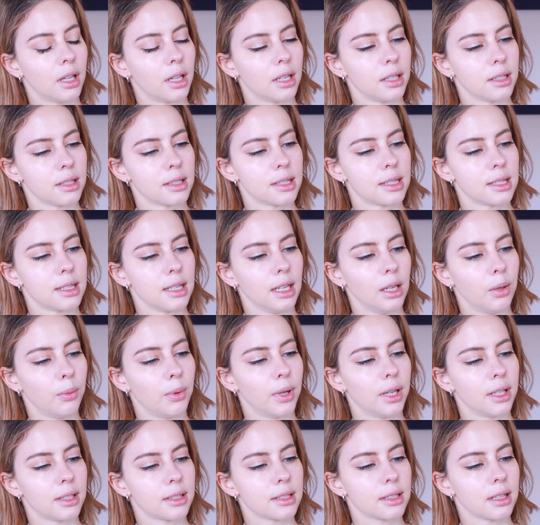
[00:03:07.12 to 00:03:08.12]
and see
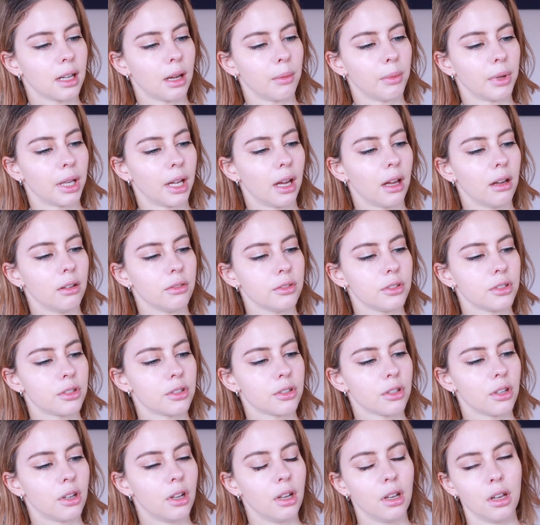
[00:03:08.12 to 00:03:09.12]
when it's coming out.
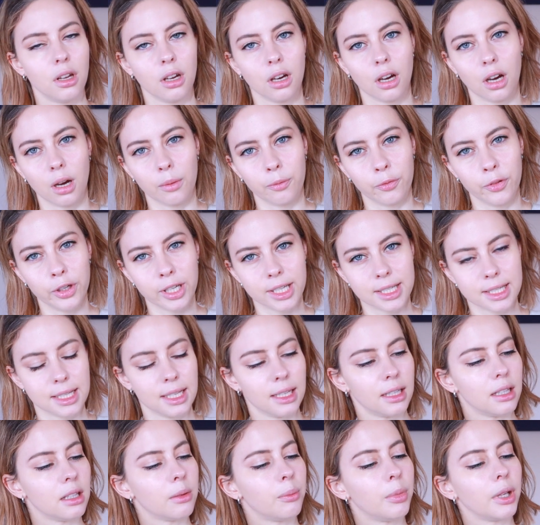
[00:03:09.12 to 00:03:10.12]

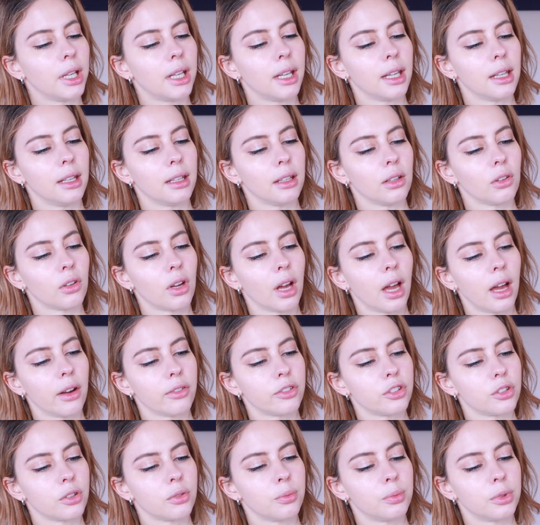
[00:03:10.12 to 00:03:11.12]
Obviously in the beginning you
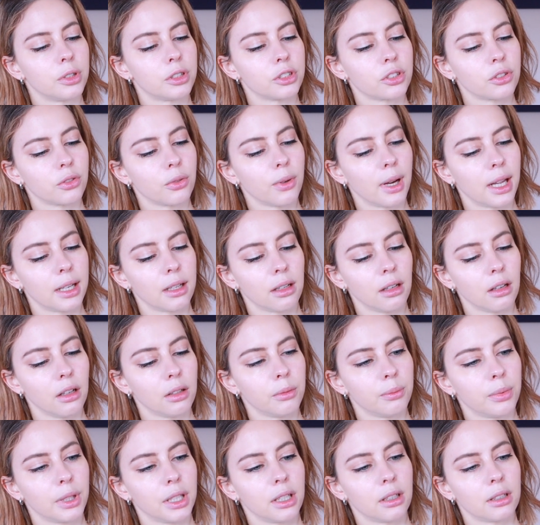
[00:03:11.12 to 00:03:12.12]
have to push quite a
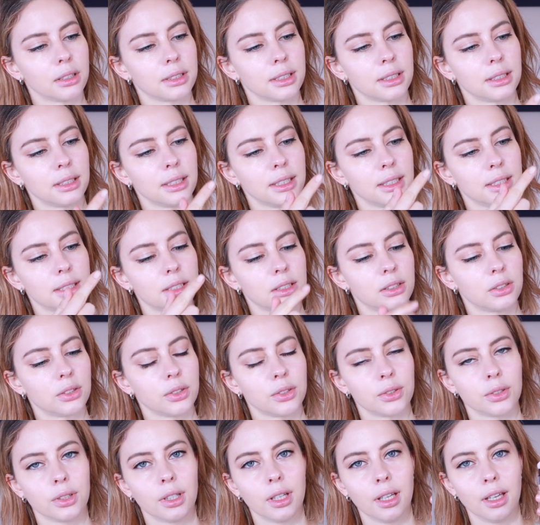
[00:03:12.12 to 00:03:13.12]
lot because it needs
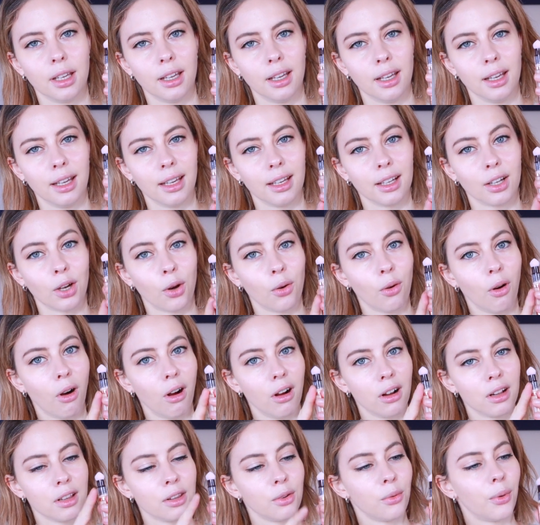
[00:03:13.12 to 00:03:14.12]
to go
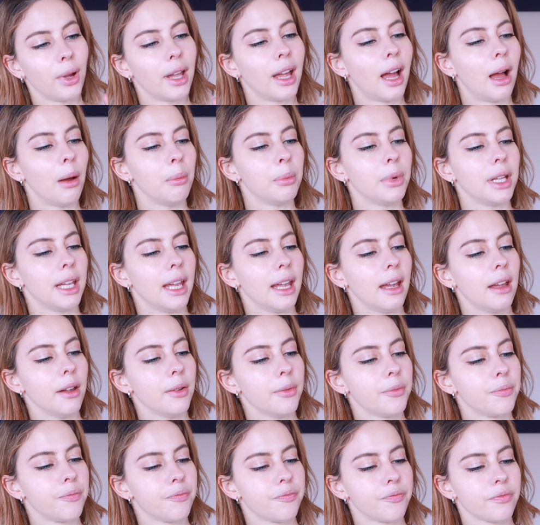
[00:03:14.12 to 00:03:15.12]
all the way up
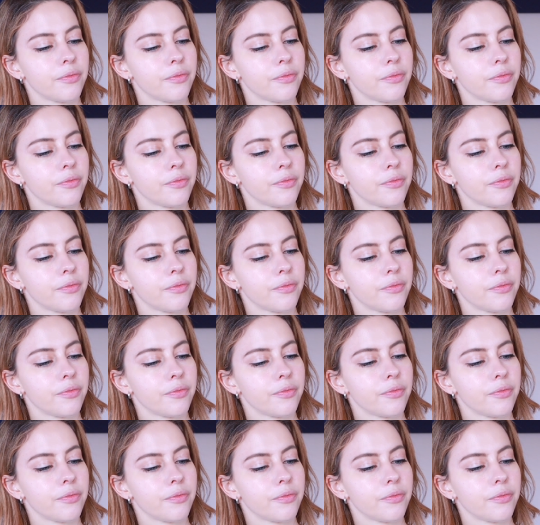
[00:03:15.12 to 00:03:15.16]
here.